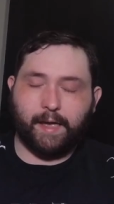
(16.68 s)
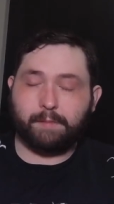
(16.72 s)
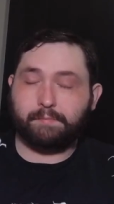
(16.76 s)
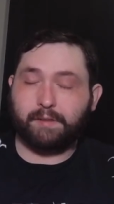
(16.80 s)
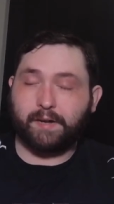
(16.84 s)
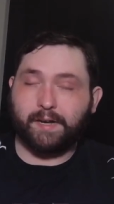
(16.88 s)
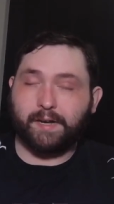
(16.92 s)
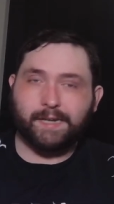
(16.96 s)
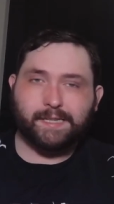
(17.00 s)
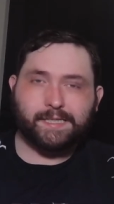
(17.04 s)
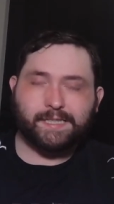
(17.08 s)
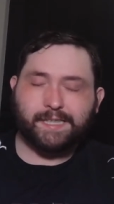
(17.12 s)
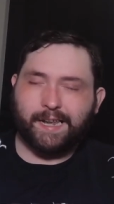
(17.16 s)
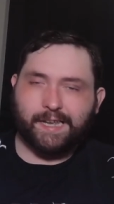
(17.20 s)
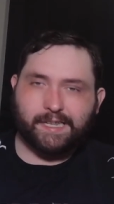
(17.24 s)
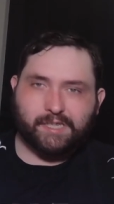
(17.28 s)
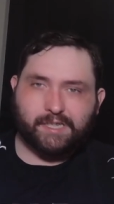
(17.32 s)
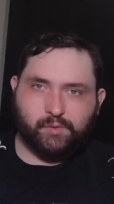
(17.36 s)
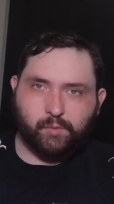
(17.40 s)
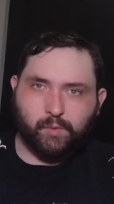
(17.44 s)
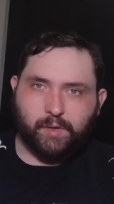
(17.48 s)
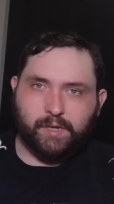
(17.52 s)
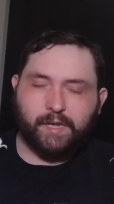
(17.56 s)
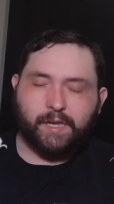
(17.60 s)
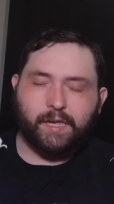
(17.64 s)
And because of that
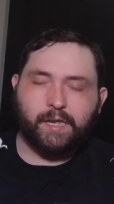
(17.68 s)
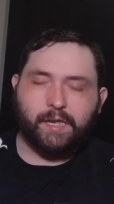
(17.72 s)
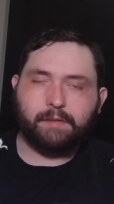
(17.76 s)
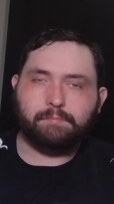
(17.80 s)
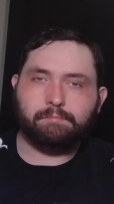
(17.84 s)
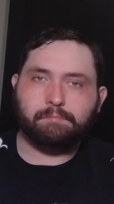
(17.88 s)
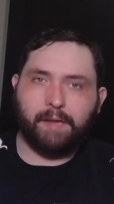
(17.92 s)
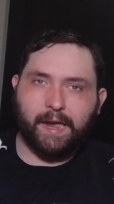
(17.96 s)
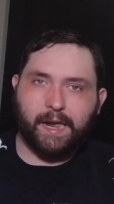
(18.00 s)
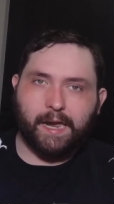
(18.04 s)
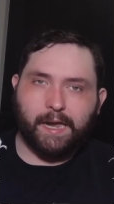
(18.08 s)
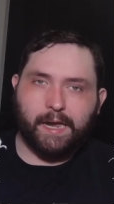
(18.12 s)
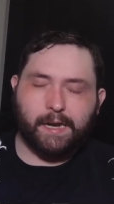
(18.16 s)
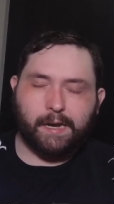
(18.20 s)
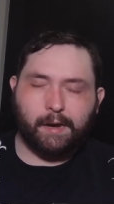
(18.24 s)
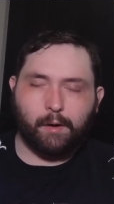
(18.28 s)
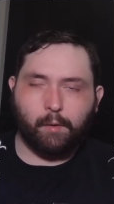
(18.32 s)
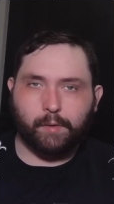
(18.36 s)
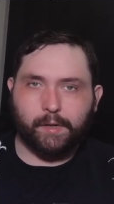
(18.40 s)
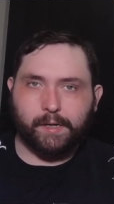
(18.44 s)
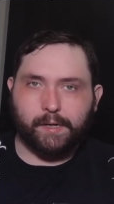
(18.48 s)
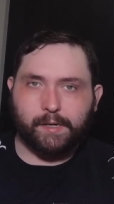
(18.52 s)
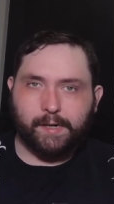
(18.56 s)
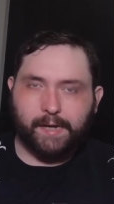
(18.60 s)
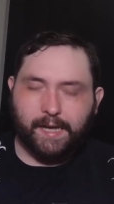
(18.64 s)
tweet he made
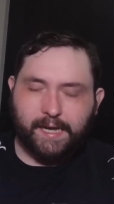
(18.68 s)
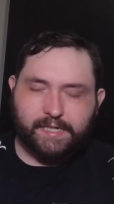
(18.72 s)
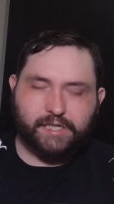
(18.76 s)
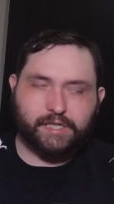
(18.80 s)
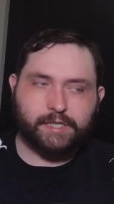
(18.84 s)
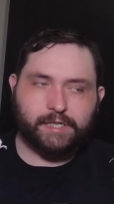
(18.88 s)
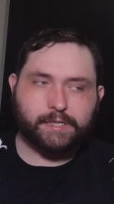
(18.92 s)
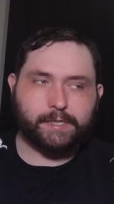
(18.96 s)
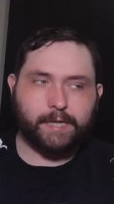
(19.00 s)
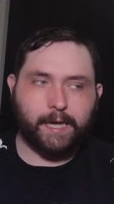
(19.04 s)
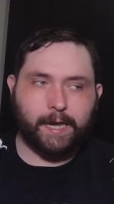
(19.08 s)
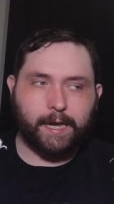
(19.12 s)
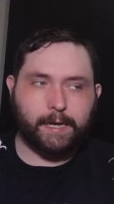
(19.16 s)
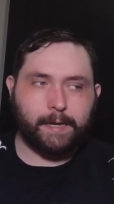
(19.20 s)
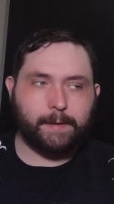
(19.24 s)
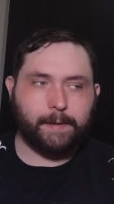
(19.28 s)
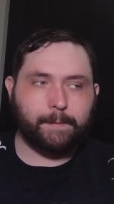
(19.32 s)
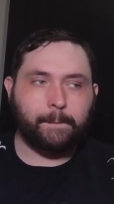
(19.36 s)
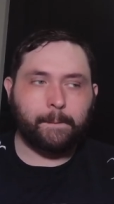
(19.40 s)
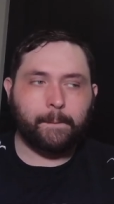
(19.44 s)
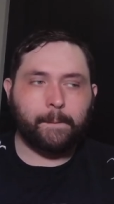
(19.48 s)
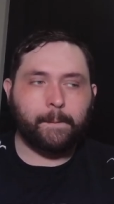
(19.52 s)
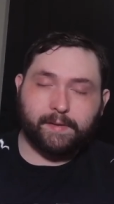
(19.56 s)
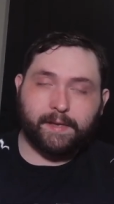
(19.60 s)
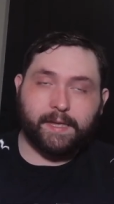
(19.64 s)
on election
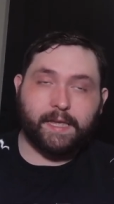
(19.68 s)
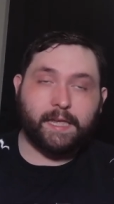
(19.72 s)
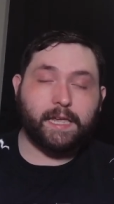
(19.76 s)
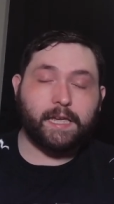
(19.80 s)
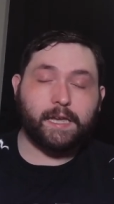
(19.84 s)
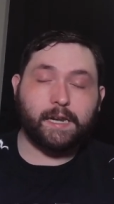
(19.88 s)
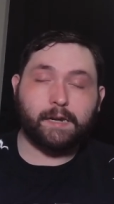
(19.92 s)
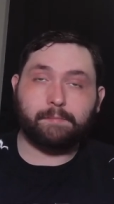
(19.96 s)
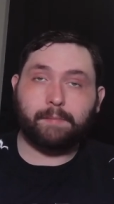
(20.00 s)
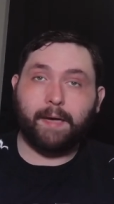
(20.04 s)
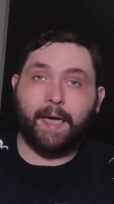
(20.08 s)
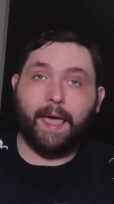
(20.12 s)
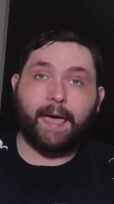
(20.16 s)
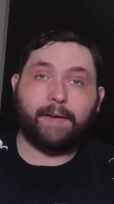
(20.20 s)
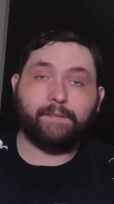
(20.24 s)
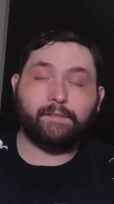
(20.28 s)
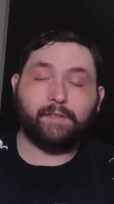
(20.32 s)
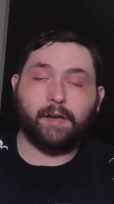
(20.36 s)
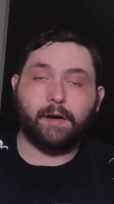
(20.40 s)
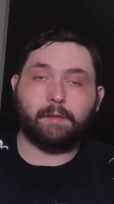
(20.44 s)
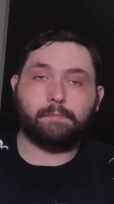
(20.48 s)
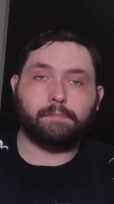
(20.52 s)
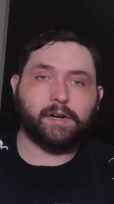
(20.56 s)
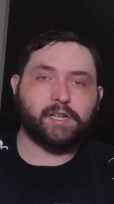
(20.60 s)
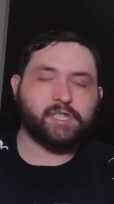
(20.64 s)
day, he ended up
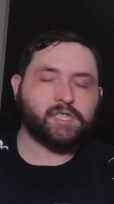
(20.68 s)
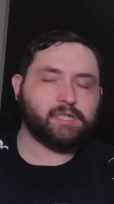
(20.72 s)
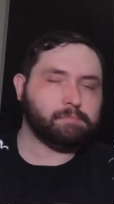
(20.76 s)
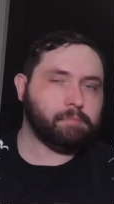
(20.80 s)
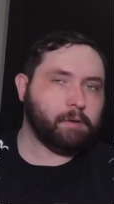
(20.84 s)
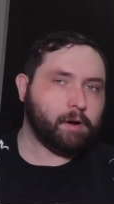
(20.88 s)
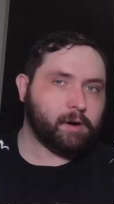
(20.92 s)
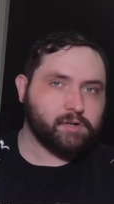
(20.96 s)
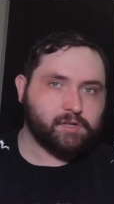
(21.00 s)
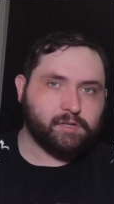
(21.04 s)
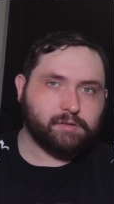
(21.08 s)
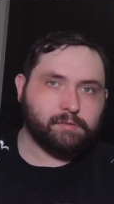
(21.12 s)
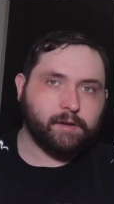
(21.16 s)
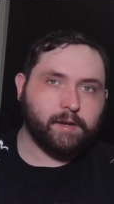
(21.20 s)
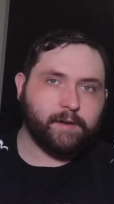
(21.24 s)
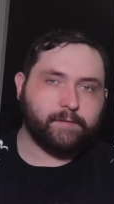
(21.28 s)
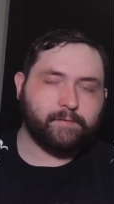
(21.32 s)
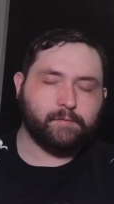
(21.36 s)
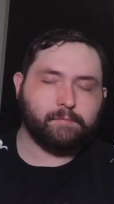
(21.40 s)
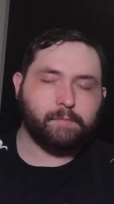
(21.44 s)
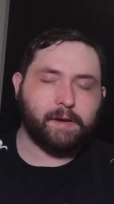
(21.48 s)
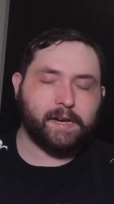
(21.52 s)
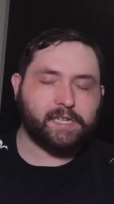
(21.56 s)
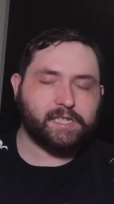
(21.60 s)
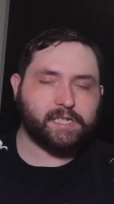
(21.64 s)
having a bunch of personal
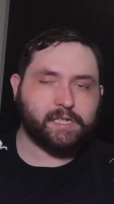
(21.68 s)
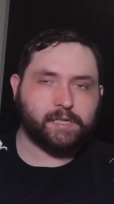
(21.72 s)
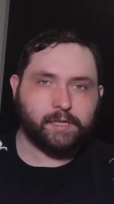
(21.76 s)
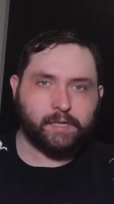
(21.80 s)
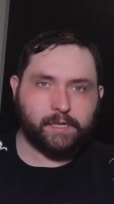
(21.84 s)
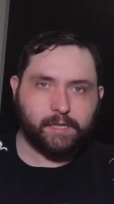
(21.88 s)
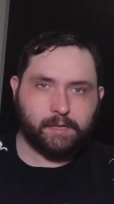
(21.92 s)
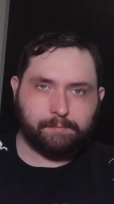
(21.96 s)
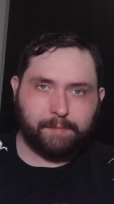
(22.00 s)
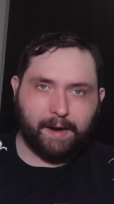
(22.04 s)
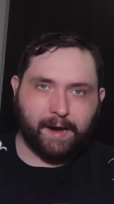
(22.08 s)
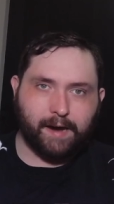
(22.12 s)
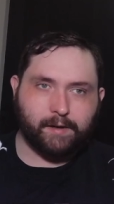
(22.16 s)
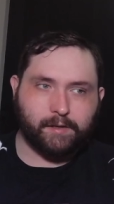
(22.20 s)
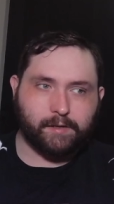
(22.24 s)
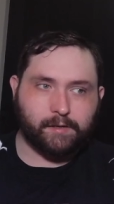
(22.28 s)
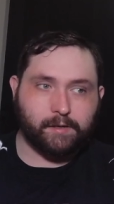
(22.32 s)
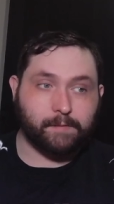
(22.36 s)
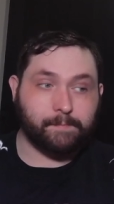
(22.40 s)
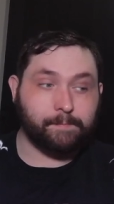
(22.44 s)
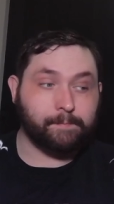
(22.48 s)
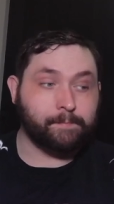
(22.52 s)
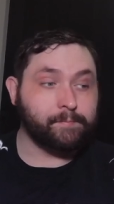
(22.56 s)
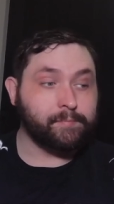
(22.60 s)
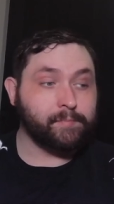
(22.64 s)
information leak about
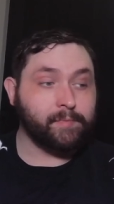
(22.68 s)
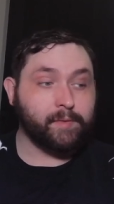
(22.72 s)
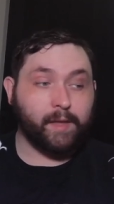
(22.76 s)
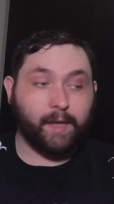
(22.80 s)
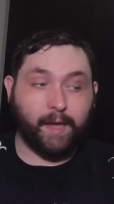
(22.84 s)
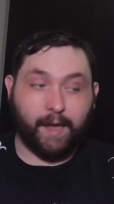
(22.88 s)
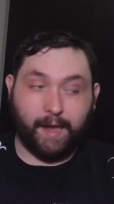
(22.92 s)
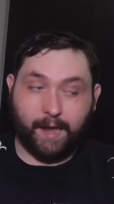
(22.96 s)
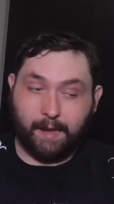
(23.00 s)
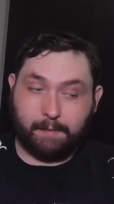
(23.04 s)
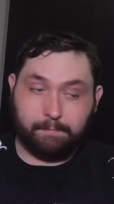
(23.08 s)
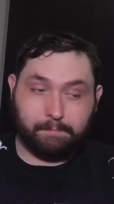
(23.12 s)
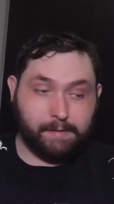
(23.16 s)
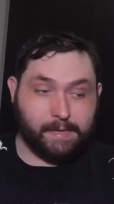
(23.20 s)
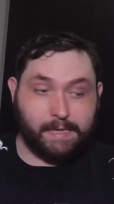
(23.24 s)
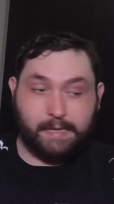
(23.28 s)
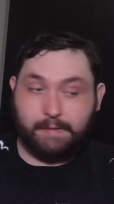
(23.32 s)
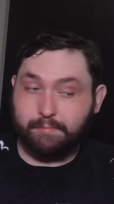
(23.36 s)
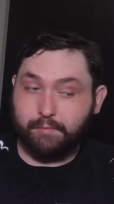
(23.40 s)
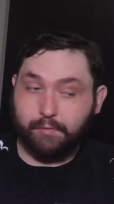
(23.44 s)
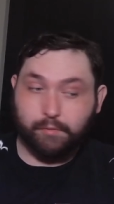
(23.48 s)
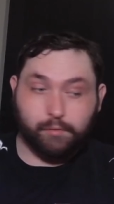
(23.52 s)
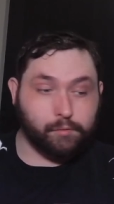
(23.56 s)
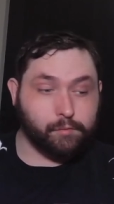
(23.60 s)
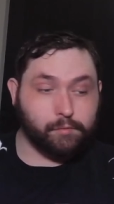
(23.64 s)
him and
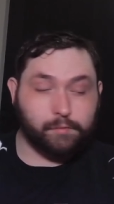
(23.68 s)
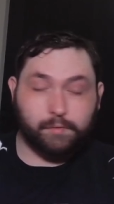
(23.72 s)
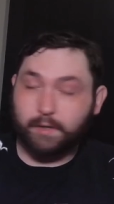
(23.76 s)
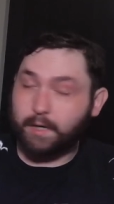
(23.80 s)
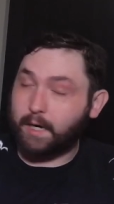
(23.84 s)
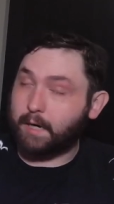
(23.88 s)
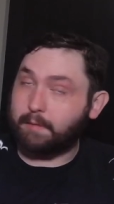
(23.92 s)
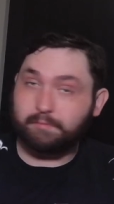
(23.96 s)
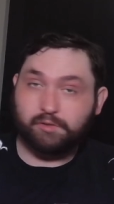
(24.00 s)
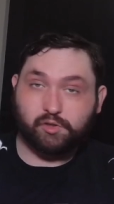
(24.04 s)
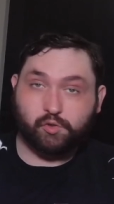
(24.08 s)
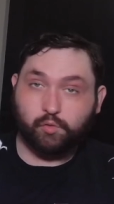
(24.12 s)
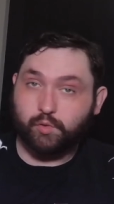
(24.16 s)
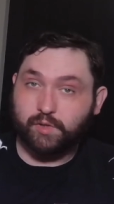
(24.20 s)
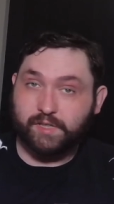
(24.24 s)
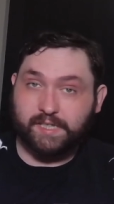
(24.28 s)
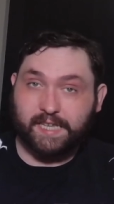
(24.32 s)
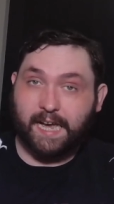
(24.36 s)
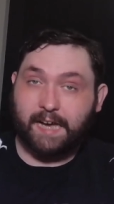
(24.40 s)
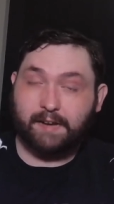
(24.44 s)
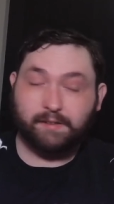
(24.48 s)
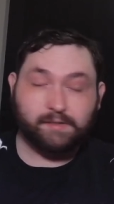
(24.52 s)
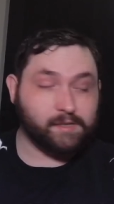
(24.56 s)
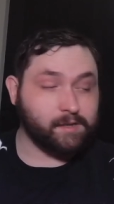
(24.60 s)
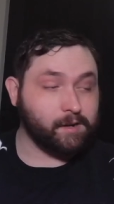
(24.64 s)
people coming to his
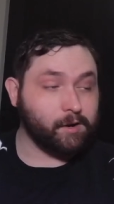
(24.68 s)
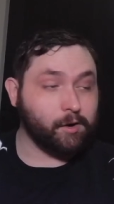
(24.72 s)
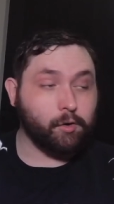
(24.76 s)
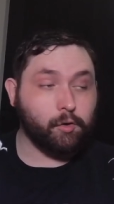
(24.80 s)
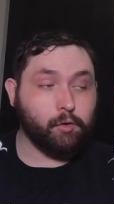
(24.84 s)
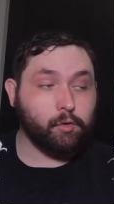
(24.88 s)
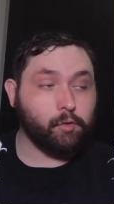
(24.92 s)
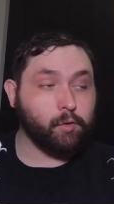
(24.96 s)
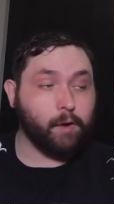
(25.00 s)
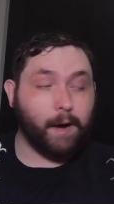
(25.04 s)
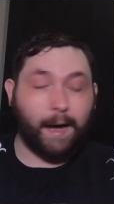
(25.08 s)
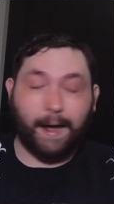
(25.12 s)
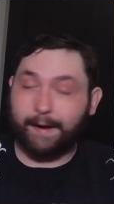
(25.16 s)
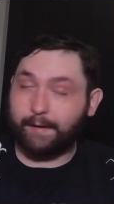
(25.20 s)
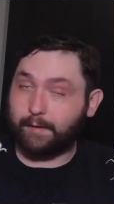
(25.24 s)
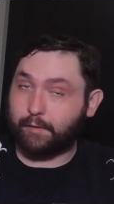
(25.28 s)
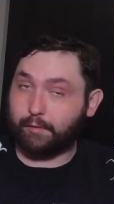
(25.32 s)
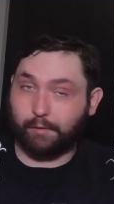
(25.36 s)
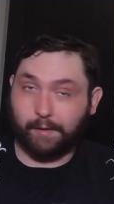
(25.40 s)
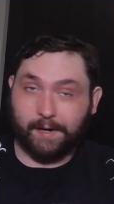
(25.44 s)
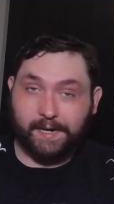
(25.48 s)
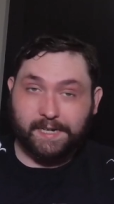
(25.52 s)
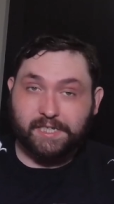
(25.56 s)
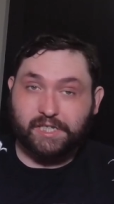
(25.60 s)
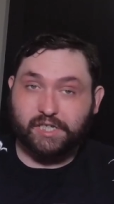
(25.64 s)
house and a whole lot of
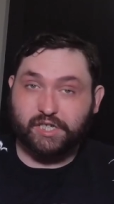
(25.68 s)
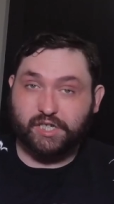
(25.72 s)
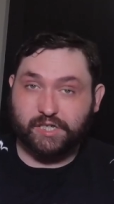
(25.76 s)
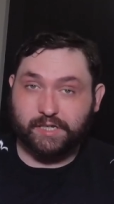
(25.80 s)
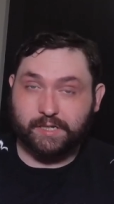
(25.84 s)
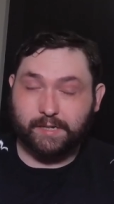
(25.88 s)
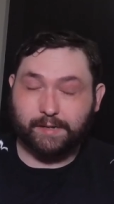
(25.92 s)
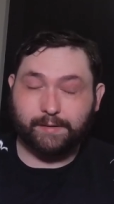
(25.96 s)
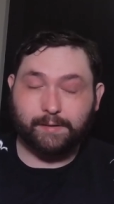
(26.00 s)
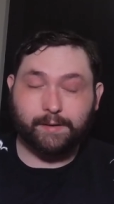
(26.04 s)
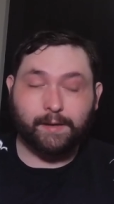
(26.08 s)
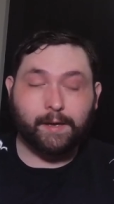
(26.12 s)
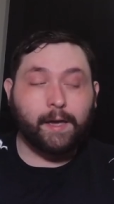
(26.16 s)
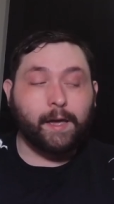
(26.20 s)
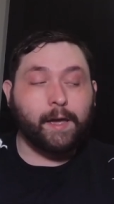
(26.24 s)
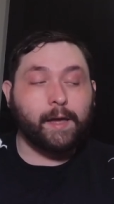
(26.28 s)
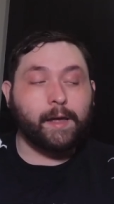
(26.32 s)
crazy shit.